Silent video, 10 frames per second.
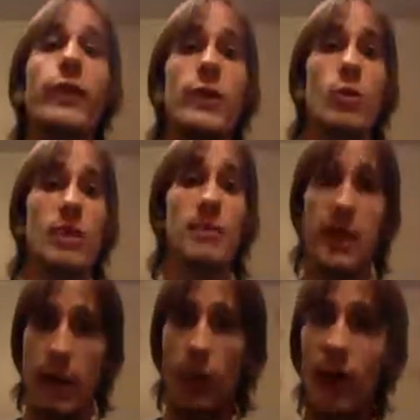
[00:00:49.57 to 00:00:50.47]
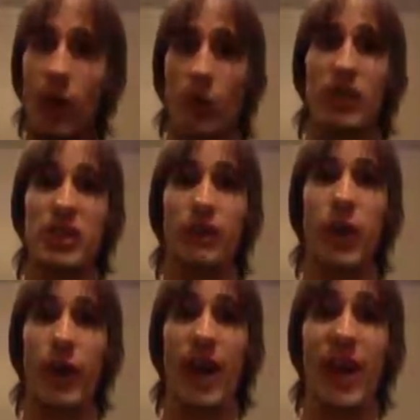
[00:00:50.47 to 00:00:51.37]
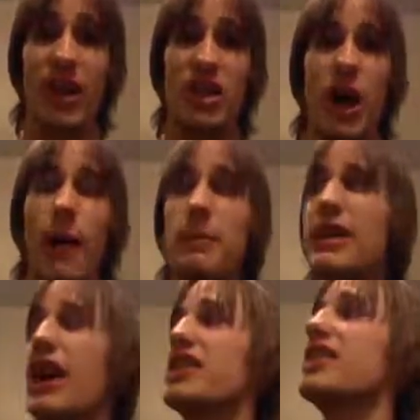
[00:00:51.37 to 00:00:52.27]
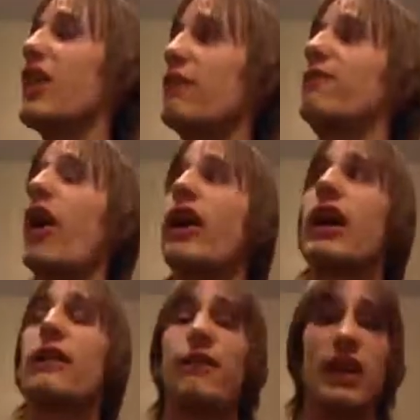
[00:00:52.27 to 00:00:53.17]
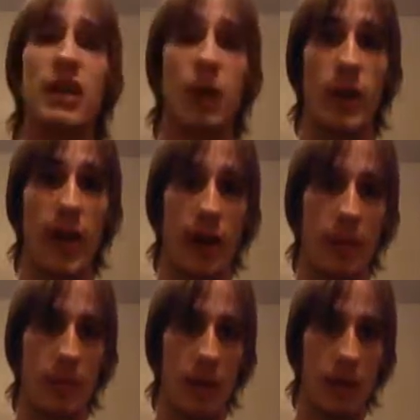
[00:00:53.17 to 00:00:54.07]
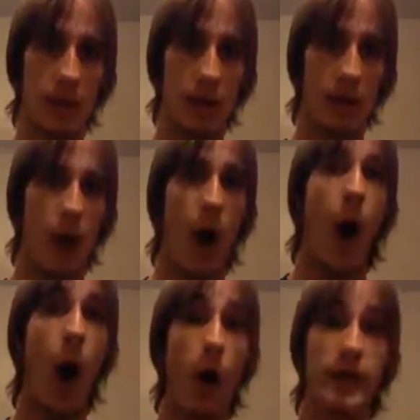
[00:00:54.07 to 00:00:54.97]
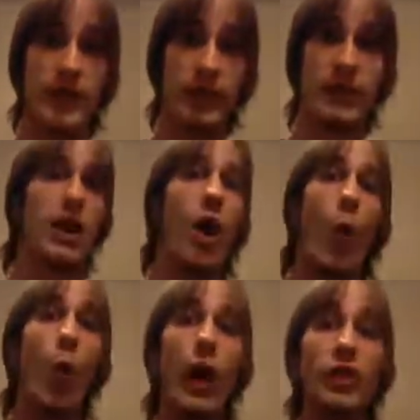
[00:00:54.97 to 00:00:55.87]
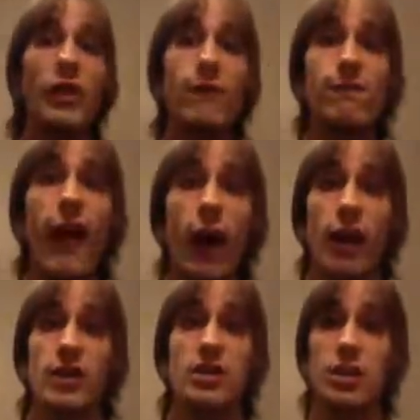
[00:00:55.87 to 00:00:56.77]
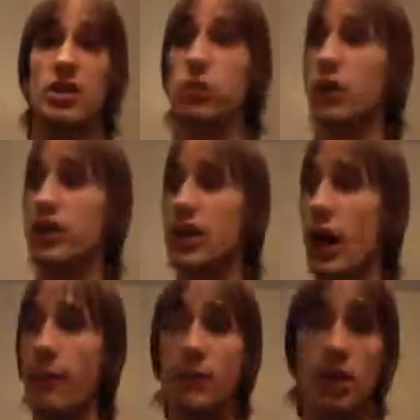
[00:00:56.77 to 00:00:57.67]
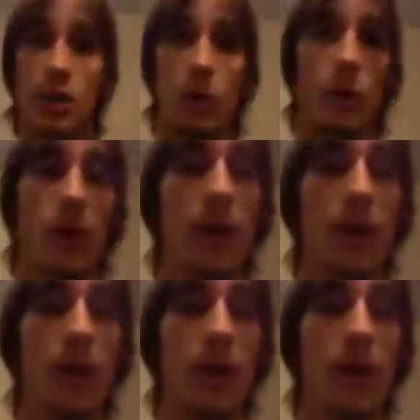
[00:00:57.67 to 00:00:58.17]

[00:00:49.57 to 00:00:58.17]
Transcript: human being regardless of their age because of a fucking video game? Honestly, what the fuck has this world come to?